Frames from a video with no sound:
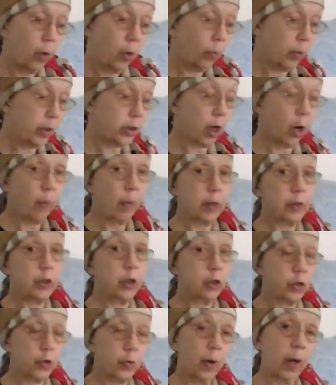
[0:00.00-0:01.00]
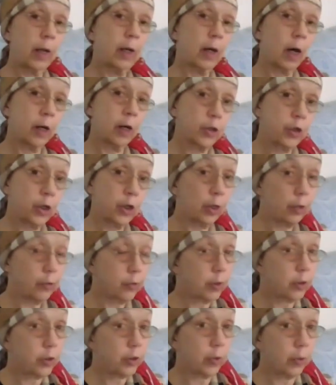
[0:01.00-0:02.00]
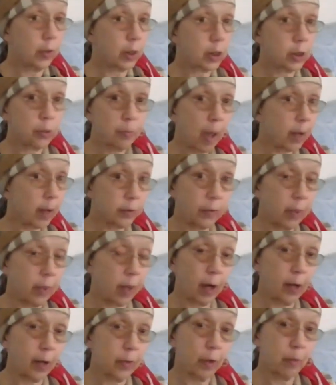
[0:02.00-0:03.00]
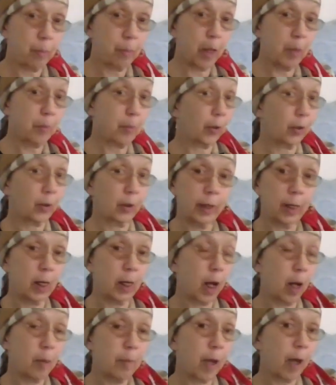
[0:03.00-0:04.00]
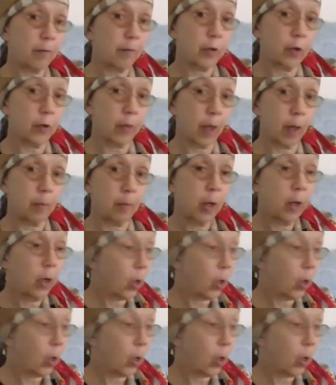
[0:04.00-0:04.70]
We don't want to train our children to expect that other people clean up after them,